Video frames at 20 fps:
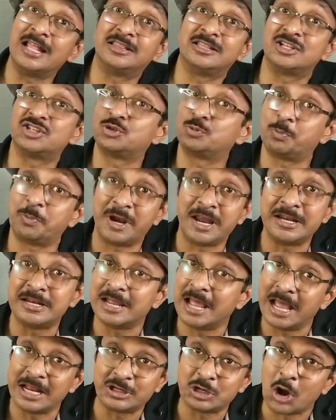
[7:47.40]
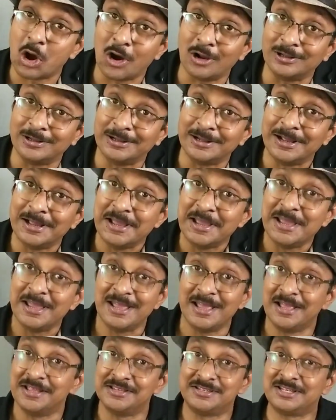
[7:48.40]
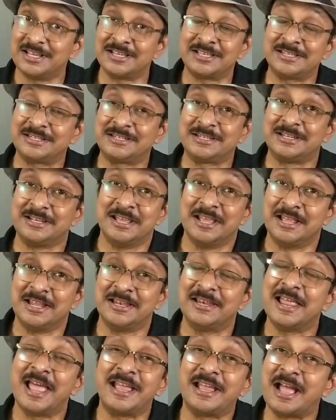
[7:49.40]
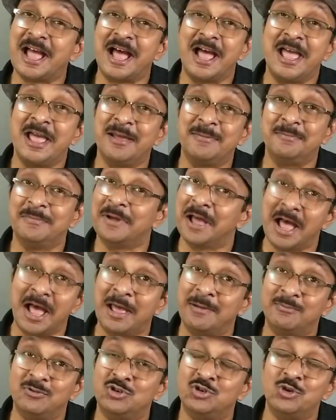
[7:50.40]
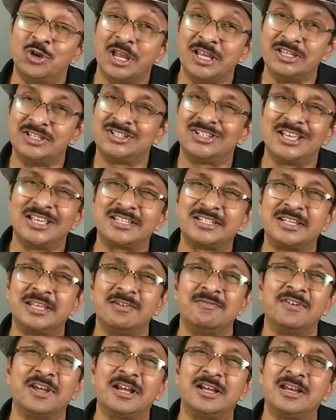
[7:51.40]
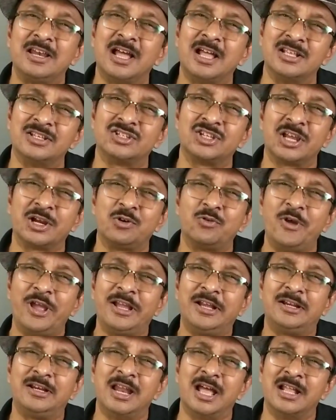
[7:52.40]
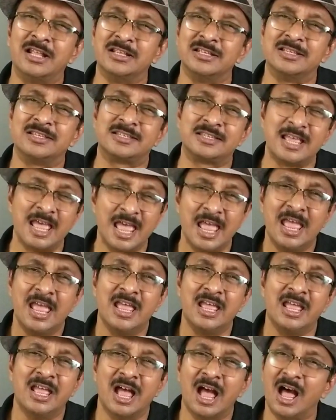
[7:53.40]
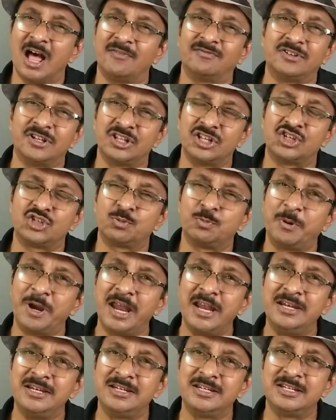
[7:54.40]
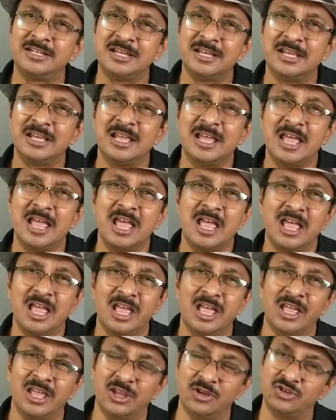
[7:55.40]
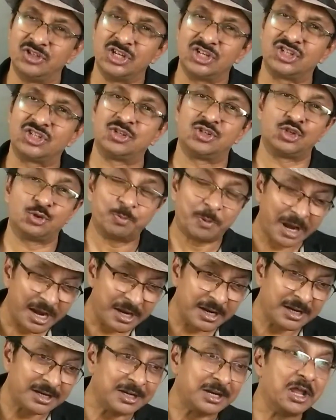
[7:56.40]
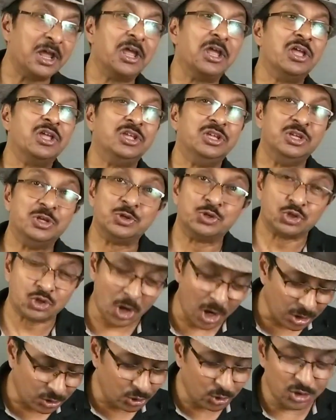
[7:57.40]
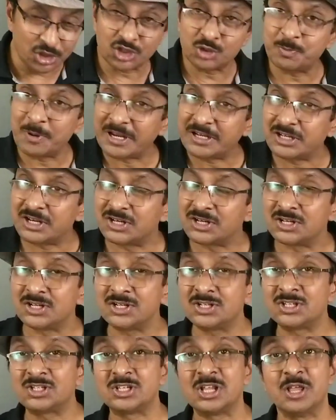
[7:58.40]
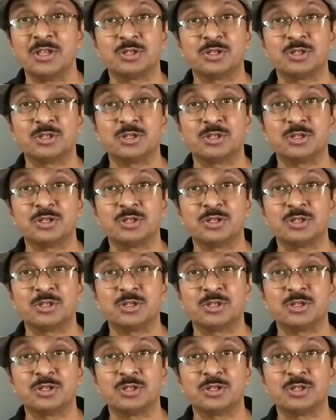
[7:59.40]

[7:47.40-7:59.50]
at the spread at all. Just like I'm doing, just give a glance, a quick glance. After the spread, you just spread it. You talk to the spectators,